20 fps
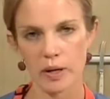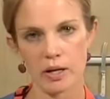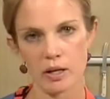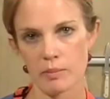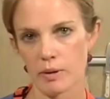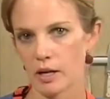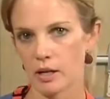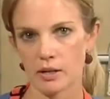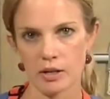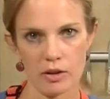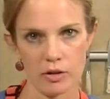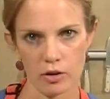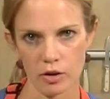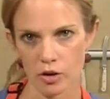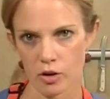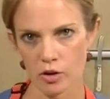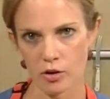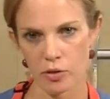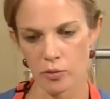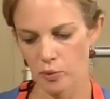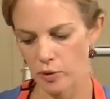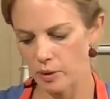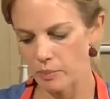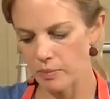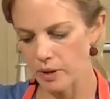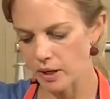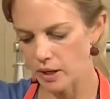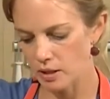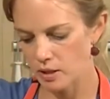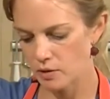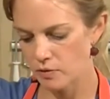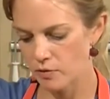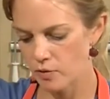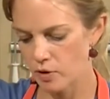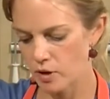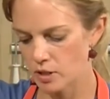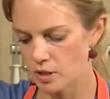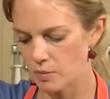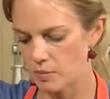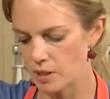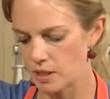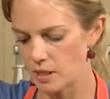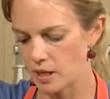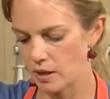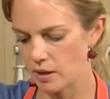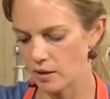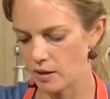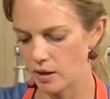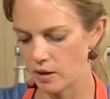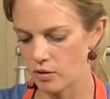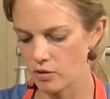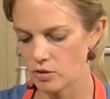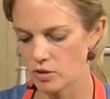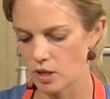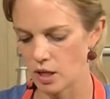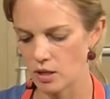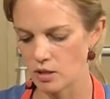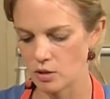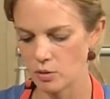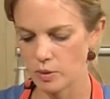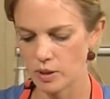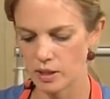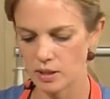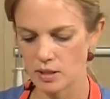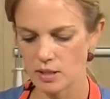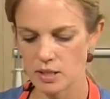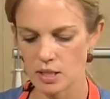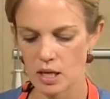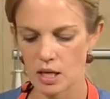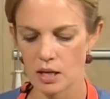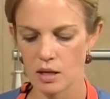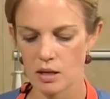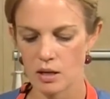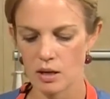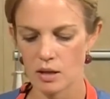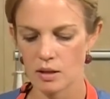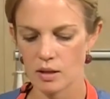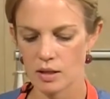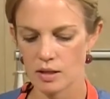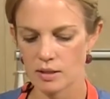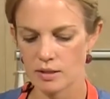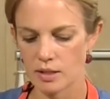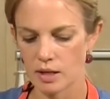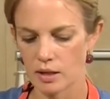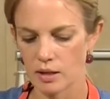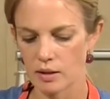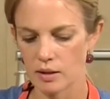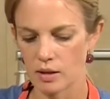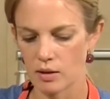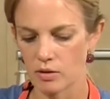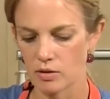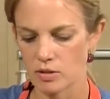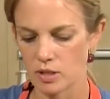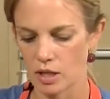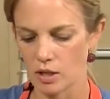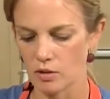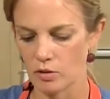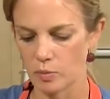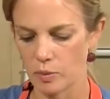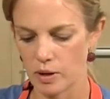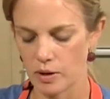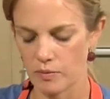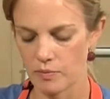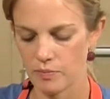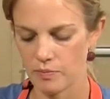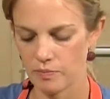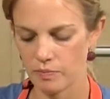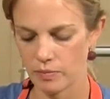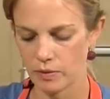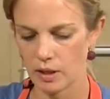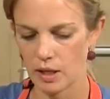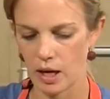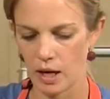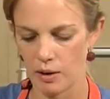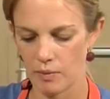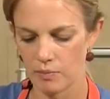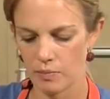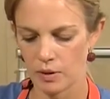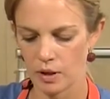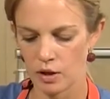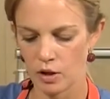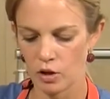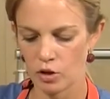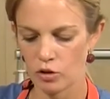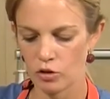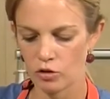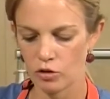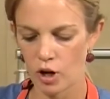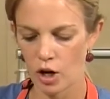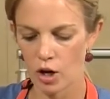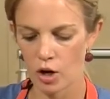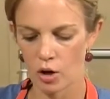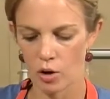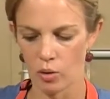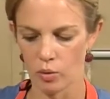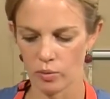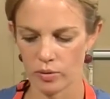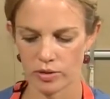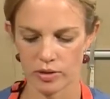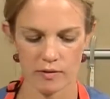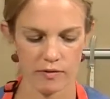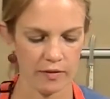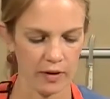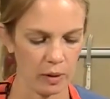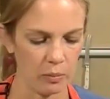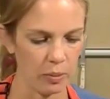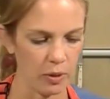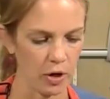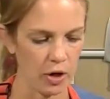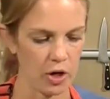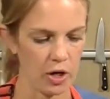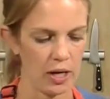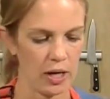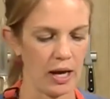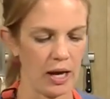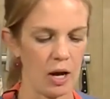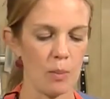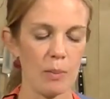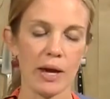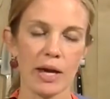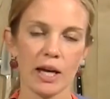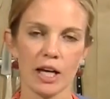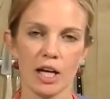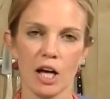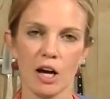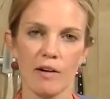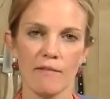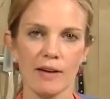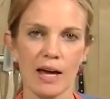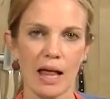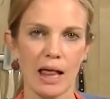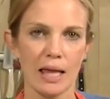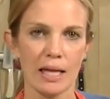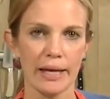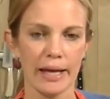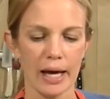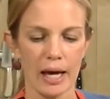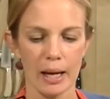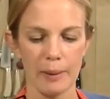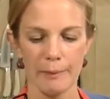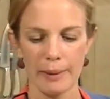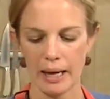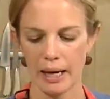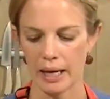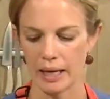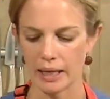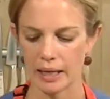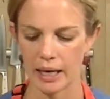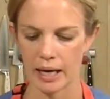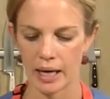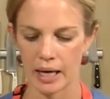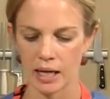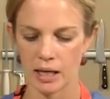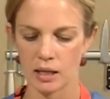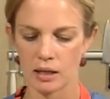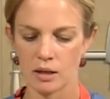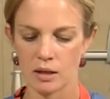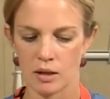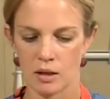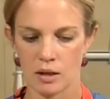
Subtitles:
waited about another 3 minutes for it to be done on the other side, so we can see that it's done on the other side as well. Okay, so the fun part now, making our Valentine pancake.